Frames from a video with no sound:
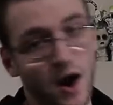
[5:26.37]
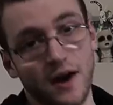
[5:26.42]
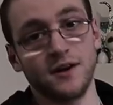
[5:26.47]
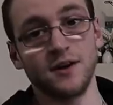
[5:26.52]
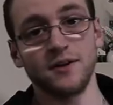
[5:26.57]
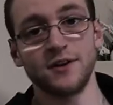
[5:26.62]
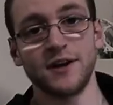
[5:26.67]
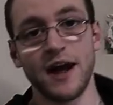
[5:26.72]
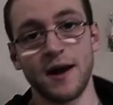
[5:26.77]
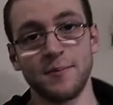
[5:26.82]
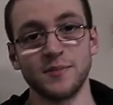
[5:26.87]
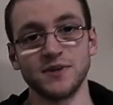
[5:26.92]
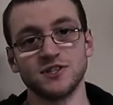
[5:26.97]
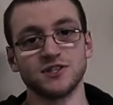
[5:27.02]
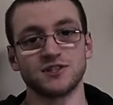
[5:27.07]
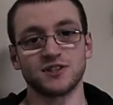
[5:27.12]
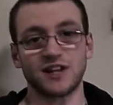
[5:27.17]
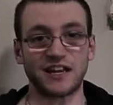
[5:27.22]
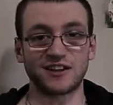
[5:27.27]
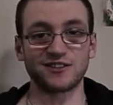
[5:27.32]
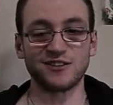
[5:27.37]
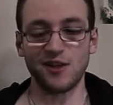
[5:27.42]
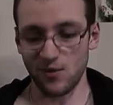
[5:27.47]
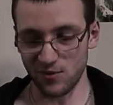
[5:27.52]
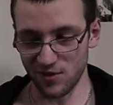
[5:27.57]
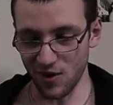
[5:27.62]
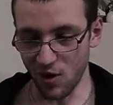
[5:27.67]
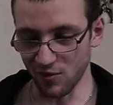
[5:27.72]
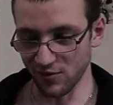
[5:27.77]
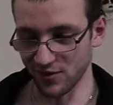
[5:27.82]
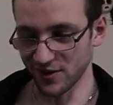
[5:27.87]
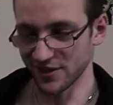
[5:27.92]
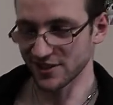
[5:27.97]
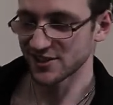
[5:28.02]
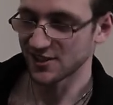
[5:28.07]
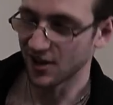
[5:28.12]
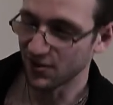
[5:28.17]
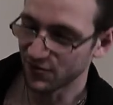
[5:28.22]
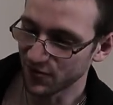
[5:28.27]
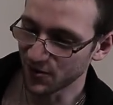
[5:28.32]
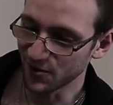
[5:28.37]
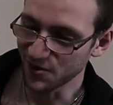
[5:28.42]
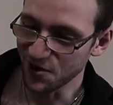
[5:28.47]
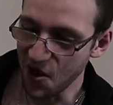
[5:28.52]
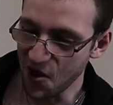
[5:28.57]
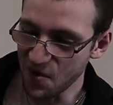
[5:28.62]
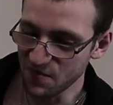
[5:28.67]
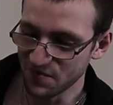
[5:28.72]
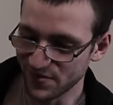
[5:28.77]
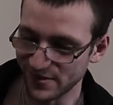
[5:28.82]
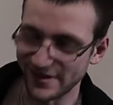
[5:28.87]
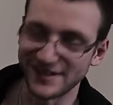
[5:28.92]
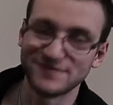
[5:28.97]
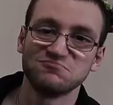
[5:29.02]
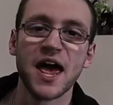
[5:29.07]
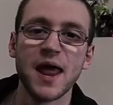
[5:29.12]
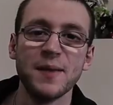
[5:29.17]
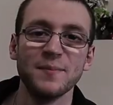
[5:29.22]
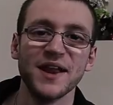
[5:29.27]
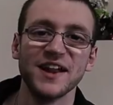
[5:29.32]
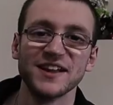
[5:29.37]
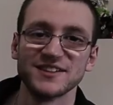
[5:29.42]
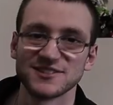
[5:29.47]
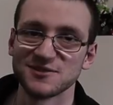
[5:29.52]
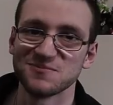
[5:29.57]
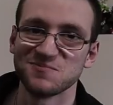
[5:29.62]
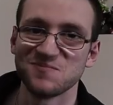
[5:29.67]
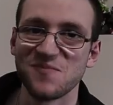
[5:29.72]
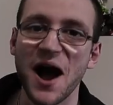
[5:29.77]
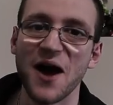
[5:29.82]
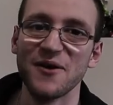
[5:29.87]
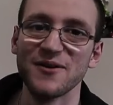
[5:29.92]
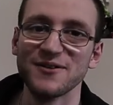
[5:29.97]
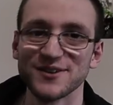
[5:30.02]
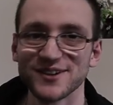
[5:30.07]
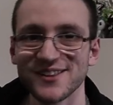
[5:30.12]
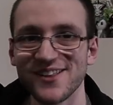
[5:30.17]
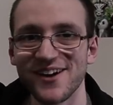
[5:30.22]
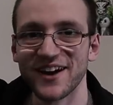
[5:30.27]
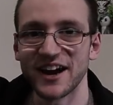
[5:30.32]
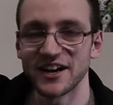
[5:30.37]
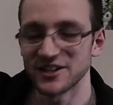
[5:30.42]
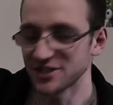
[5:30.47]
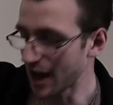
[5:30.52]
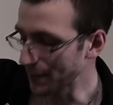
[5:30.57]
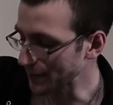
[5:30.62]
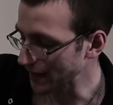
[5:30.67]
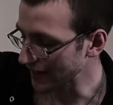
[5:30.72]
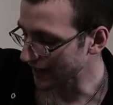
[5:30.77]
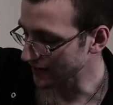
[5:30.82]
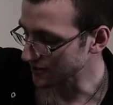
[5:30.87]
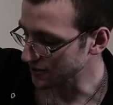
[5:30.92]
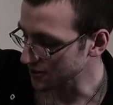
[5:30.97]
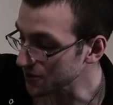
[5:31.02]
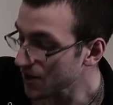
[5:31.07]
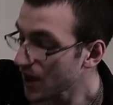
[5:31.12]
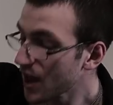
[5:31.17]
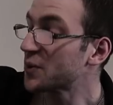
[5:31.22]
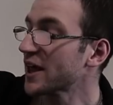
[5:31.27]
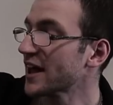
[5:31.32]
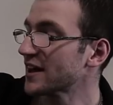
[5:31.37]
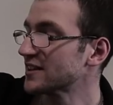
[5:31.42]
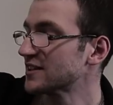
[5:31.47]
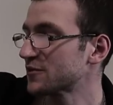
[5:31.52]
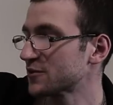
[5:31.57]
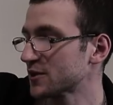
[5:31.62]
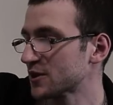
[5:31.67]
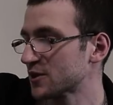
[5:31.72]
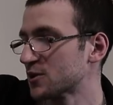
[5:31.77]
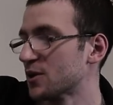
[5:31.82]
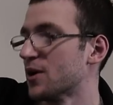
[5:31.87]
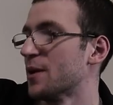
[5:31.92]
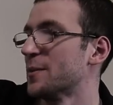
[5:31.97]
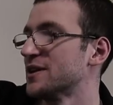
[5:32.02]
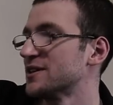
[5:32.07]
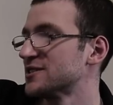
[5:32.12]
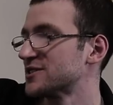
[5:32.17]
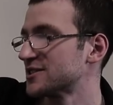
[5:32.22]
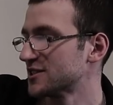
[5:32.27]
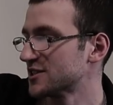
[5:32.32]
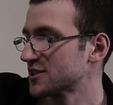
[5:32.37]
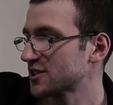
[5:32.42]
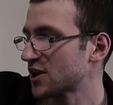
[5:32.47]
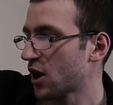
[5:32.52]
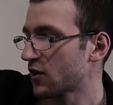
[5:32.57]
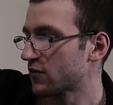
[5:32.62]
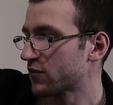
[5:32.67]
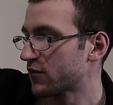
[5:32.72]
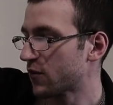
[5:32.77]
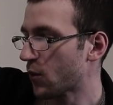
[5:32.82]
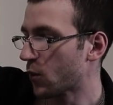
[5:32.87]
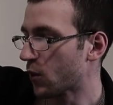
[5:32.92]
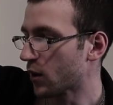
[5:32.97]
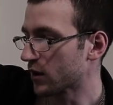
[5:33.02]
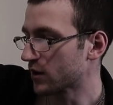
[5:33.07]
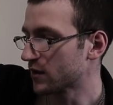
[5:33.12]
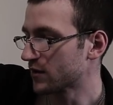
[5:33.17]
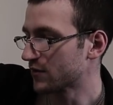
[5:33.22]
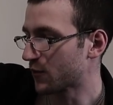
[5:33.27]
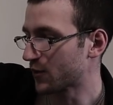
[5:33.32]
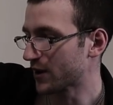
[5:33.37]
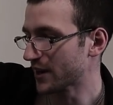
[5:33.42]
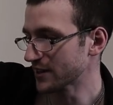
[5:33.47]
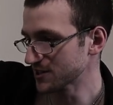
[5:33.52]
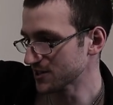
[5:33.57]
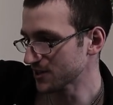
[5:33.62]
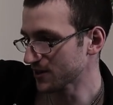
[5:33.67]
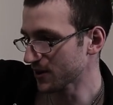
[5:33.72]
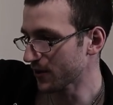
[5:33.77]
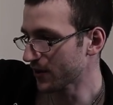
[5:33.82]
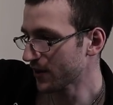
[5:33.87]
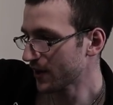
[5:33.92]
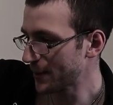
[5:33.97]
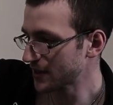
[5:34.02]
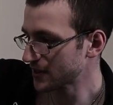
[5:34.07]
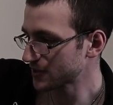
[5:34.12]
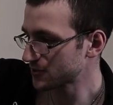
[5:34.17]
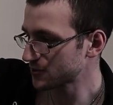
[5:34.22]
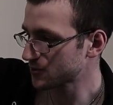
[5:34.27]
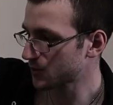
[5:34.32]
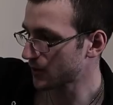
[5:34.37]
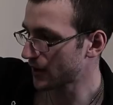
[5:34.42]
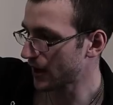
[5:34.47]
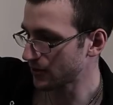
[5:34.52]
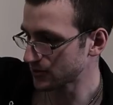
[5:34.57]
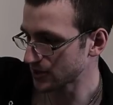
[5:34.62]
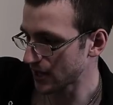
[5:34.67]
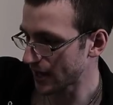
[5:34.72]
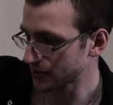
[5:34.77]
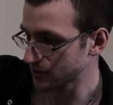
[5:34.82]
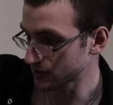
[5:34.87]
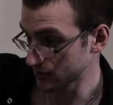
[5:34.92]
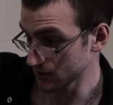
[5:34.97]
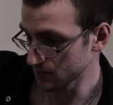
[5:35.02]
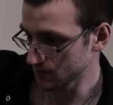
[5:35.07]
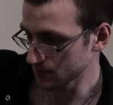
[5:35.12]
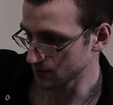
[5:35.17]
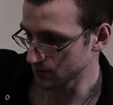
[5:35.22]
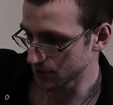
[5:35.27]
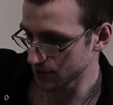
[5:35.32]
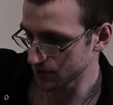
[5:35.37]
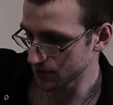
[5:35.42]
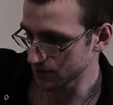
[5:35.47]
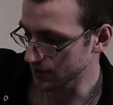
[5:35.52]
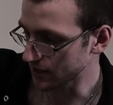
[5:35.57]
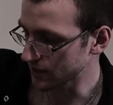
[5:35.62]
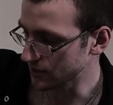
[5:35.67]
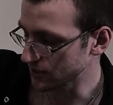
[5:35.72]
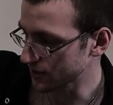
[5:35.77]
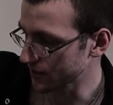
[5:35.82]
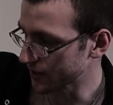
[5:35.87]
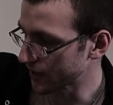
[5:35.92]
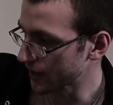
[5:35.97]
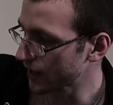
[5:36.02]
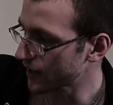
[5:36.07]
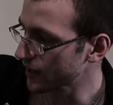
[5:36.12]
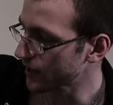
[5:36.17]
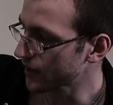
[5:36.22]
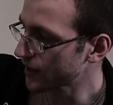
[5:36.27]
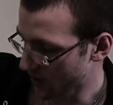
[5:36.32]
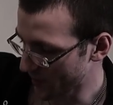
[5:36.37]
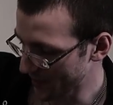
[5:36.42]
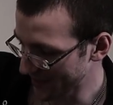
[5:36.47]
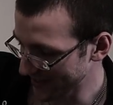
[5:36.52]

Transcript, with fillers: All right, there you have me just like gloating over the stuff for uh, for like 10 minutes or however long I chopped that out to. But yeah, definitely cool. I mean, this this cut 4, 4.0. I mean, this was one that I was actually seriously considering getting. So